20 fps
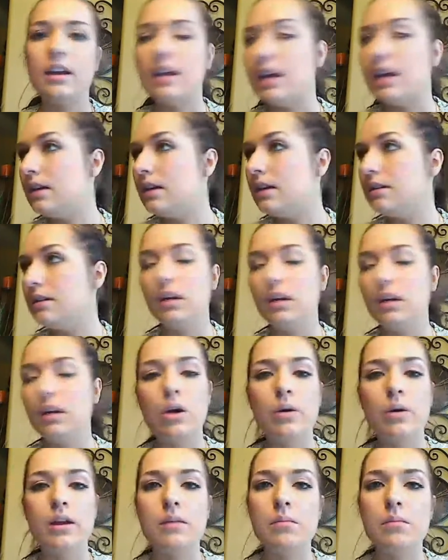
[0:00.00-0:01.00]

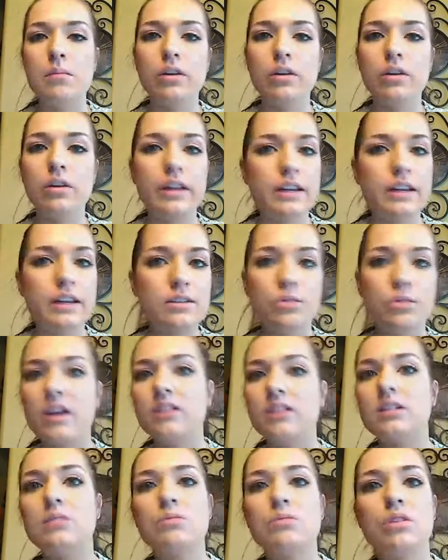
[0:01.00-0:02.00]
He merely
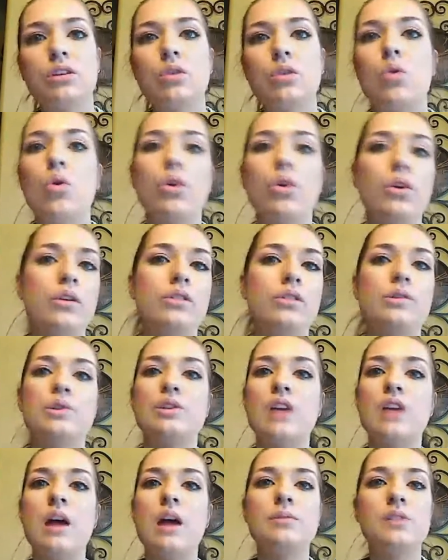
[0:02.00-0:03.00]
directs them to the corner
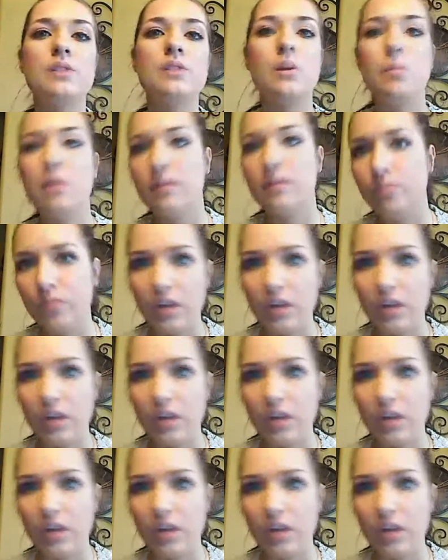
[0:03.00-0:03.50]
or stops them,